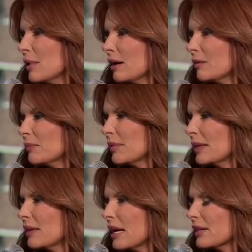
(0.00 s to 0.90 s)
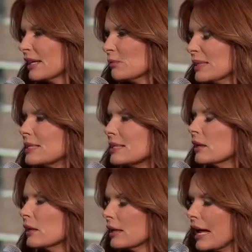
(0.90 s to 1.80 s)
But I think be
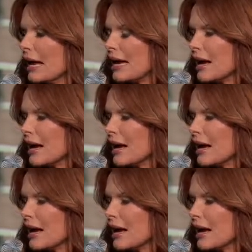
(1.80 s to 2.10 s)
still. I